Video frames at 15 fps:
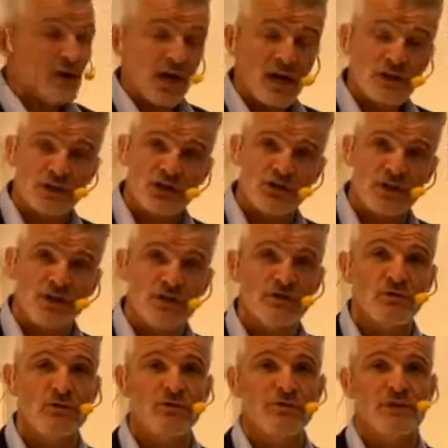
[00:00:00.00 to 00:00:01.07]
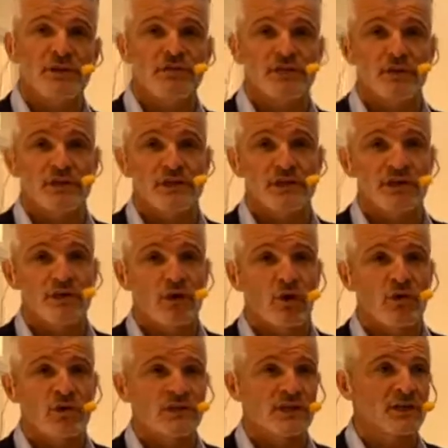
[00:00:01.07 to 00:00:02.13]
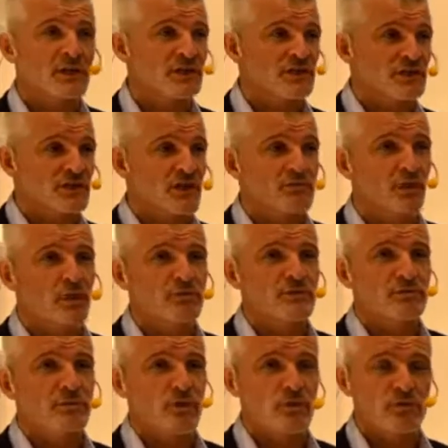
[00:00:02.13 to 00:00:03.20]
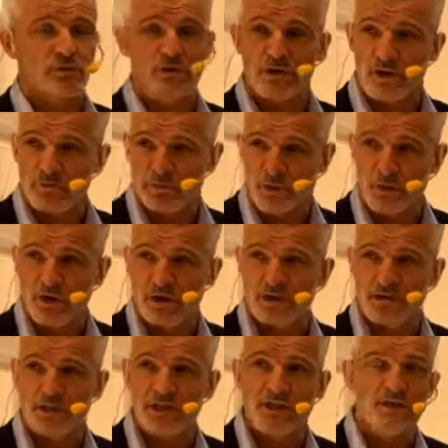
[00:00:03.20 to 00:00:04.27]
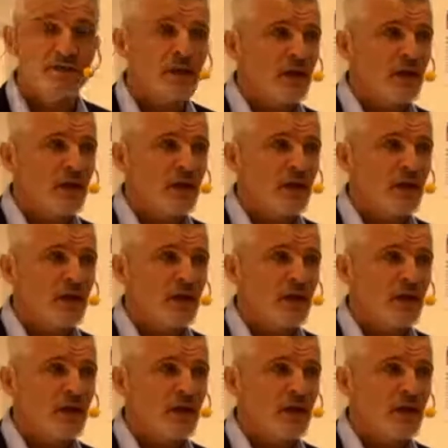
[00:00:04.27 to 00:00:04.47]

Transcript: and it's critical that we avoid toxic and suboptimal components here,